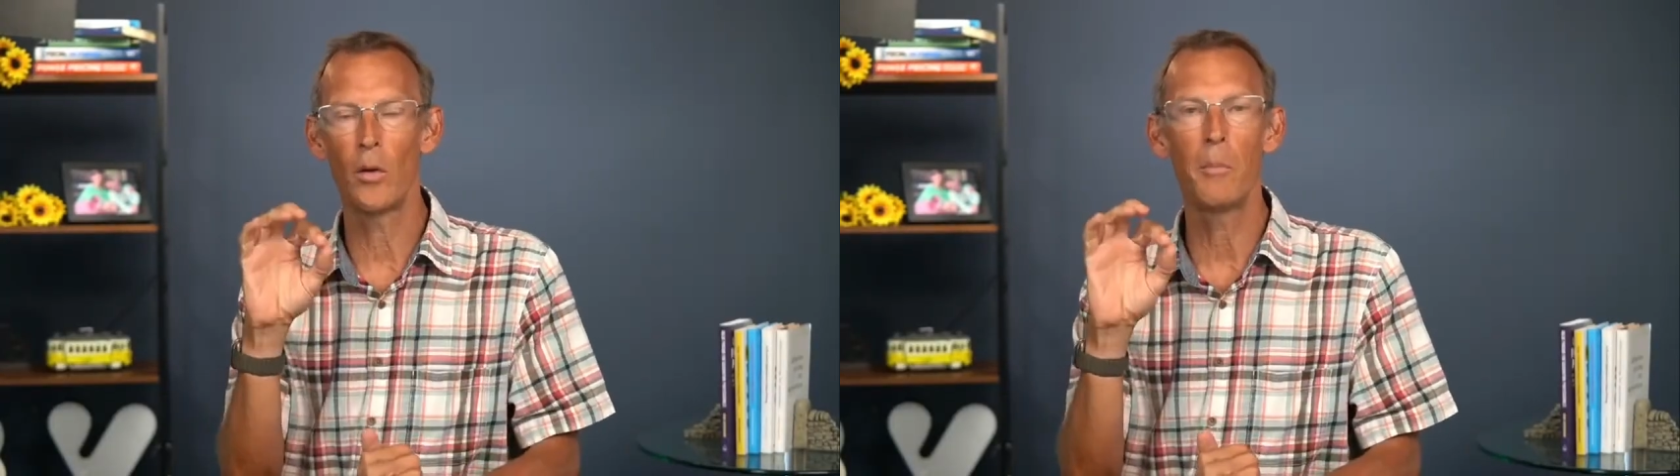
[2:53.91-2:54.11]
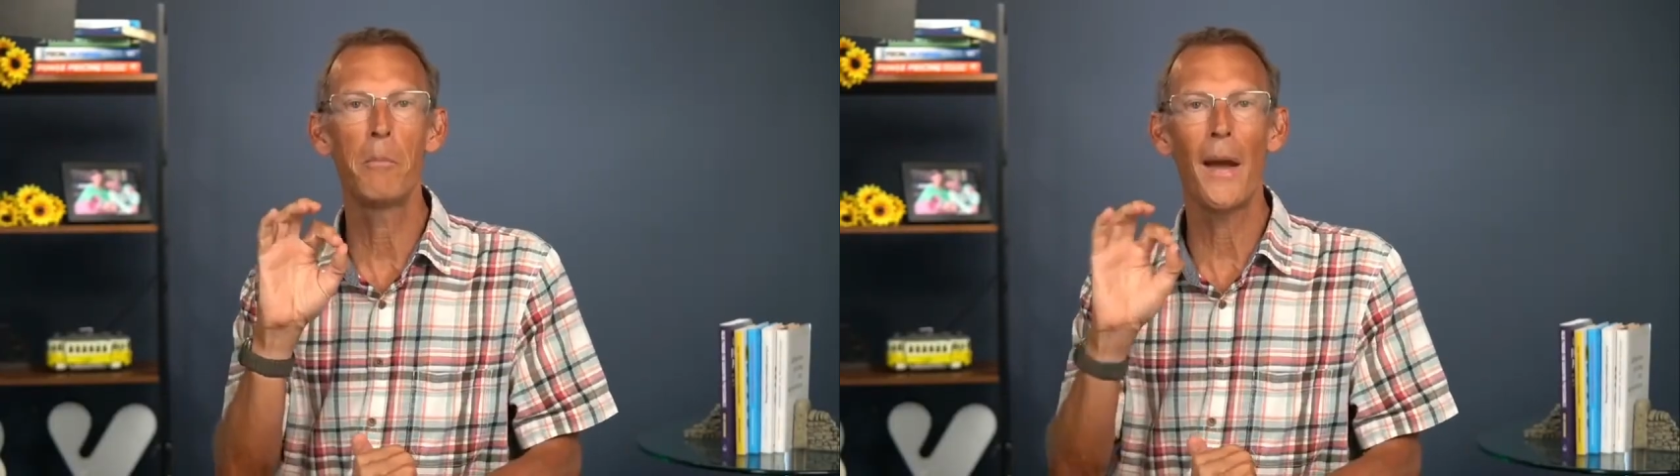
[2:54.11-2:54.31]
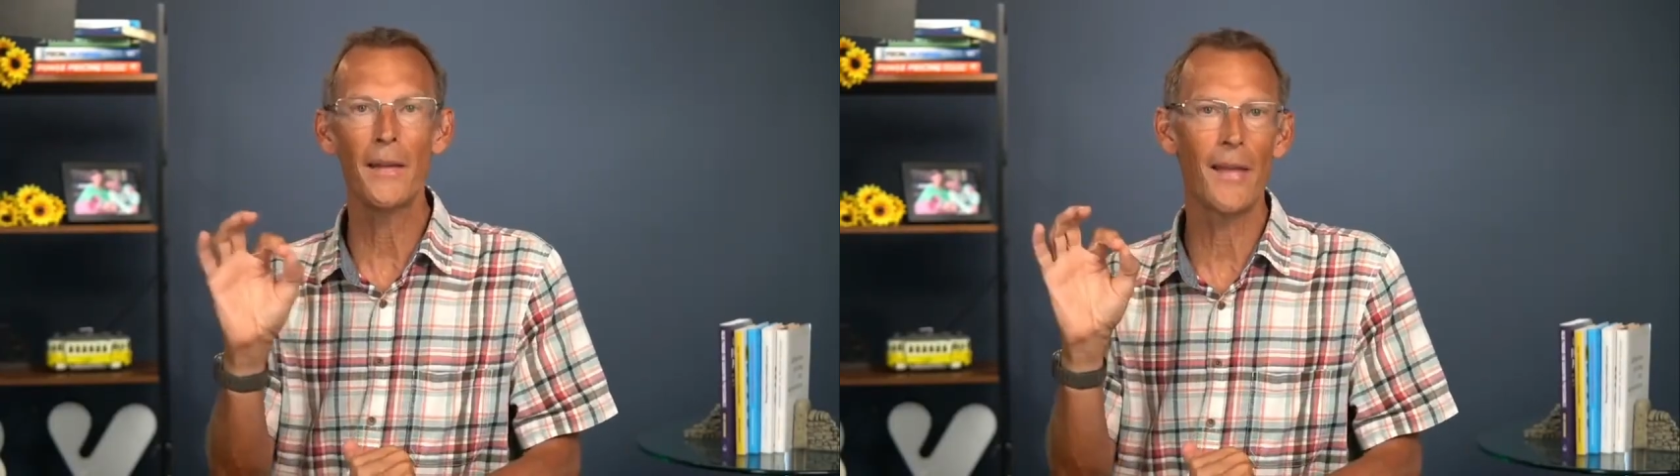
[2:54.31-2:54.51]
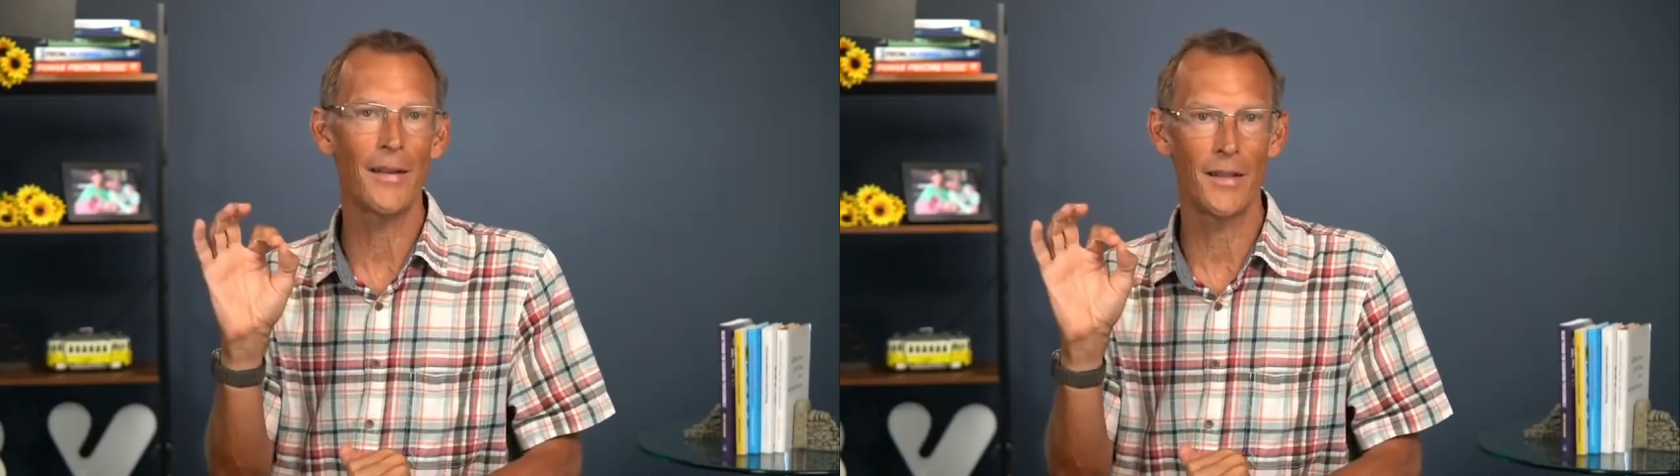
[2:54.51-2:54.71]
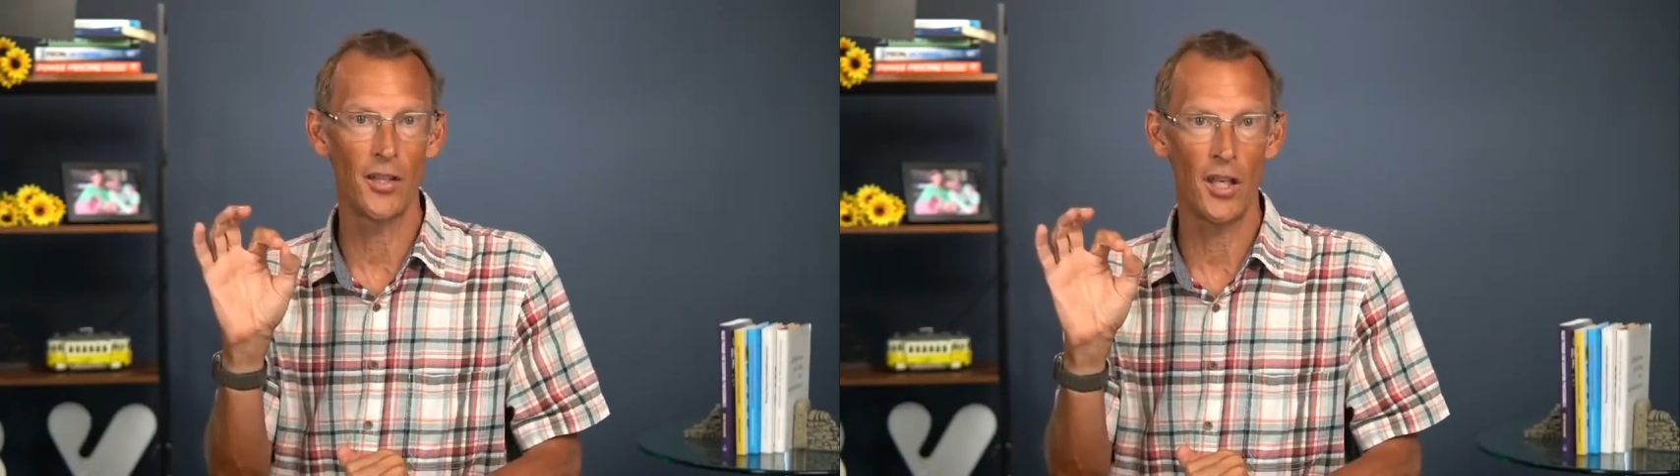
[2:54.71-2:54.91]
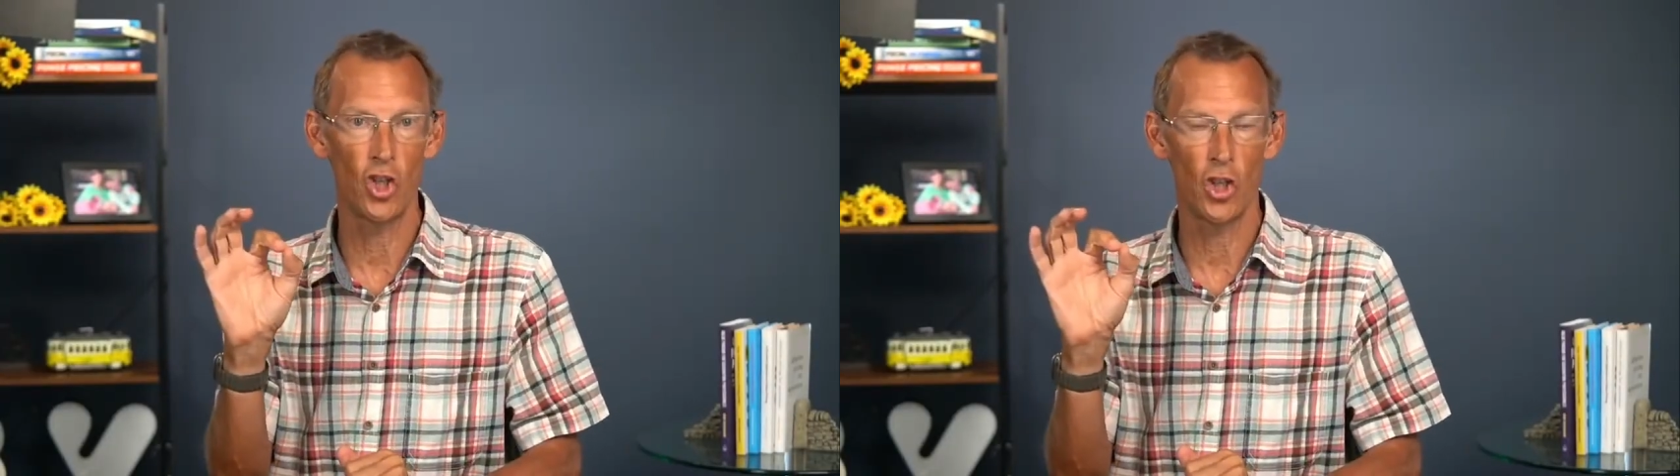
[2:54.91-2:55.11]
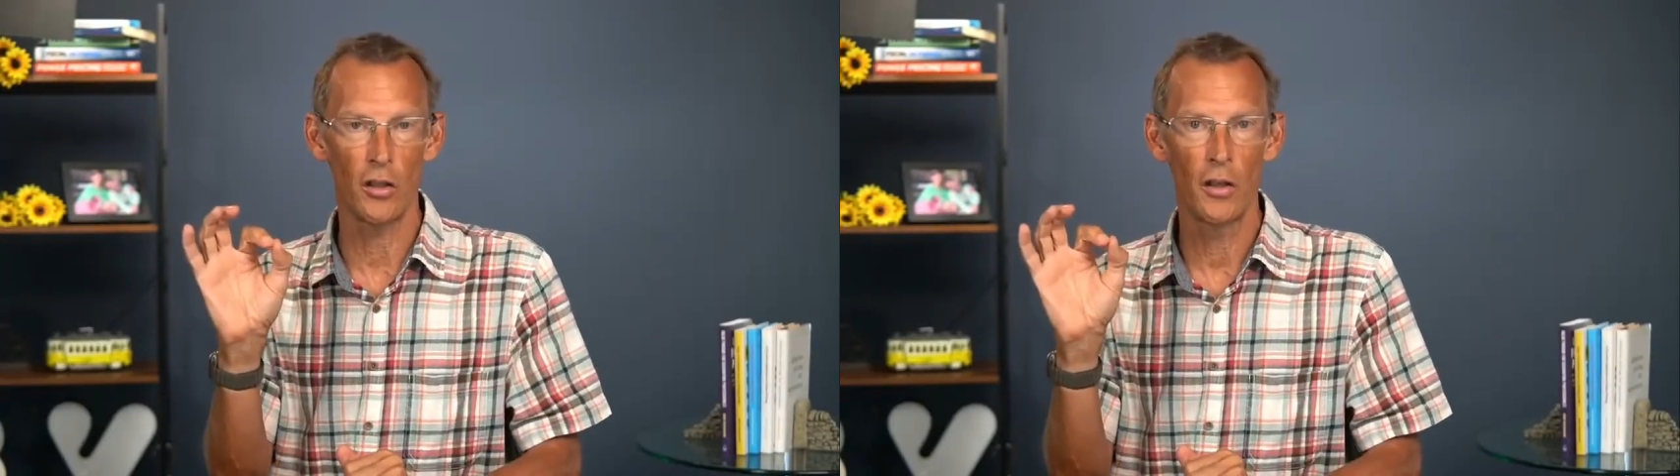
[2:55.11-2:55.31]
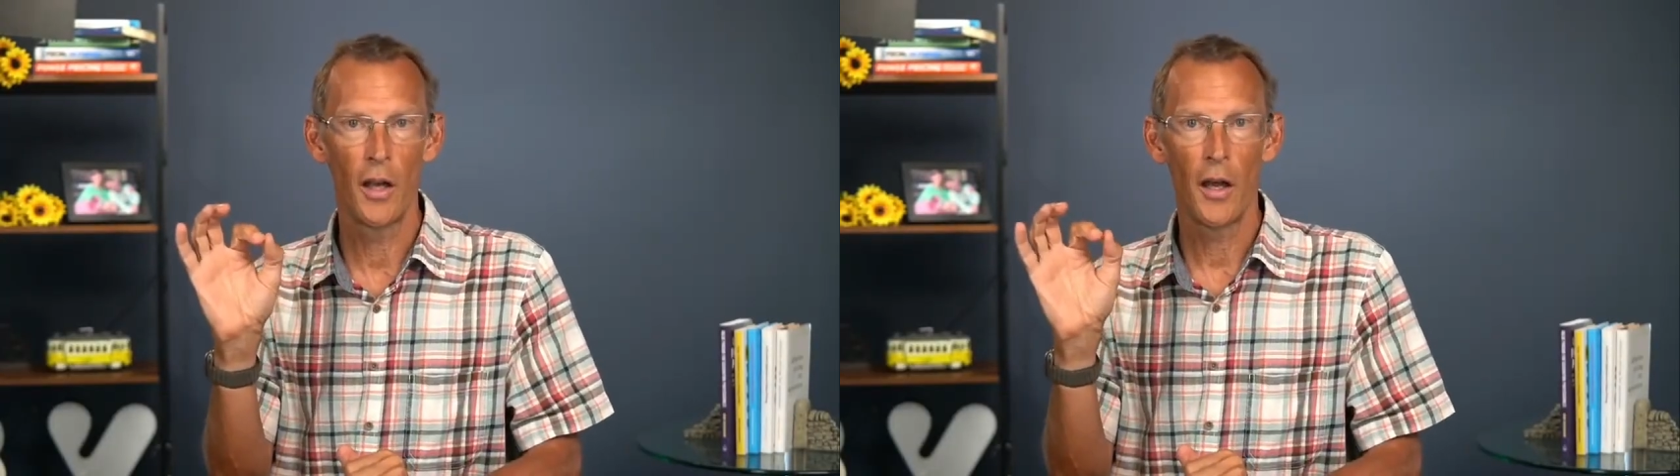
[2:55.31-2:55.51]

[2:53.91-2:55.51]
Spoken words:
would make that decision